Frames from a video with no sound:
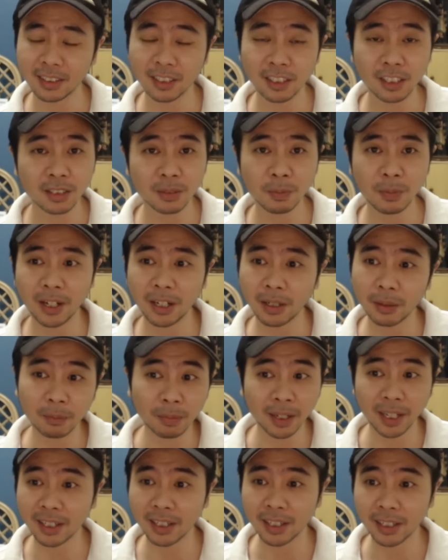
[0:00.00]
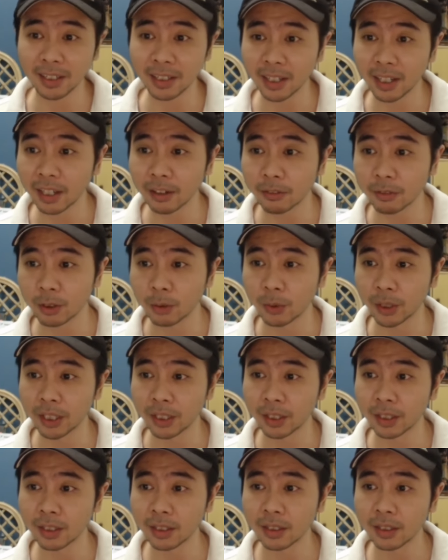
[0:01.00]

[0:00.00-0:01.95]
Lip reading: Spark blanket everywhere.